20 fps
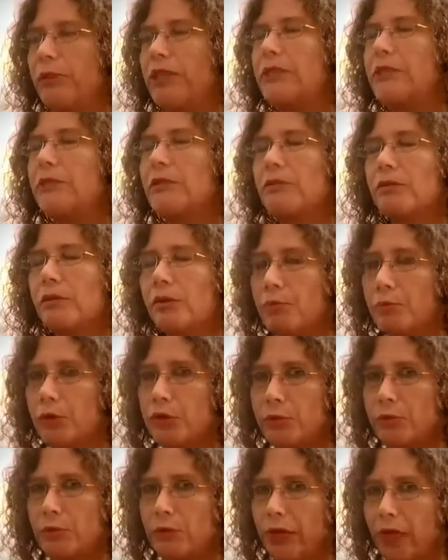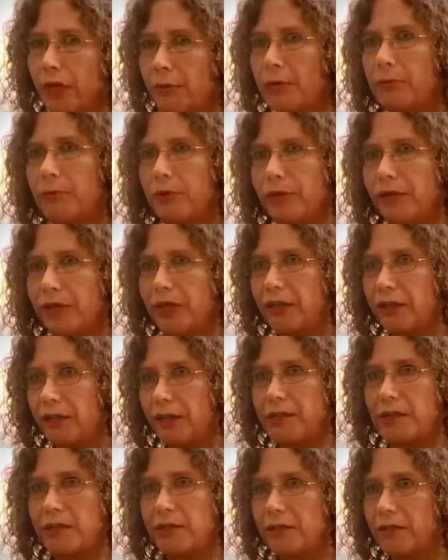going to be so much more capable than
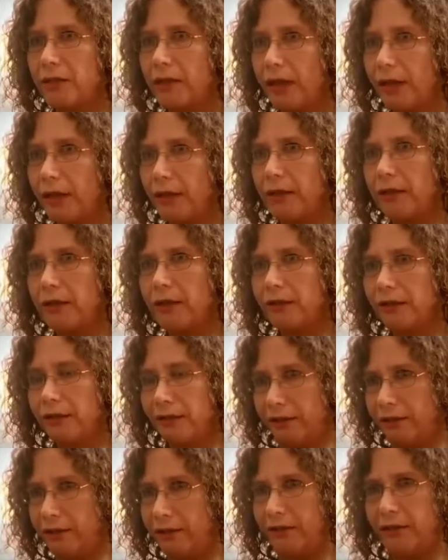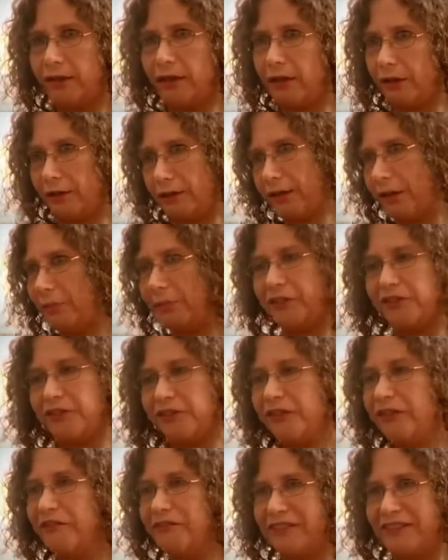it is today. And I'm going
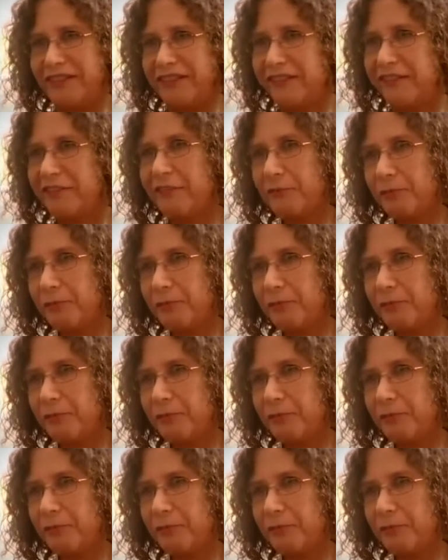to love it.